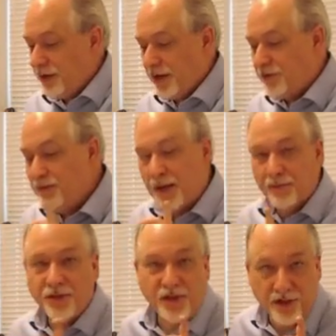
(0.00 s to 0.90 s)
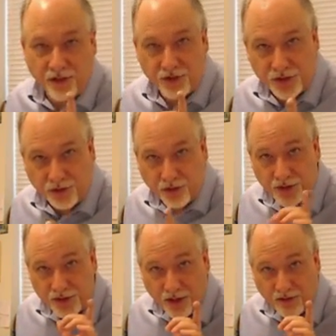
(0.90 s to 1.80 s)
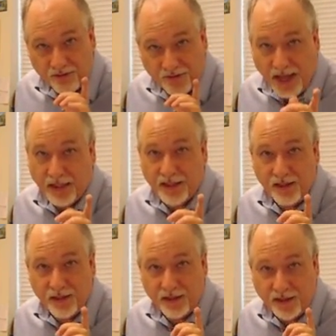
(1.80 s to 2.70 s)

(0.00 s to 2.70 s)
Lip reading: and remember that underscores are valid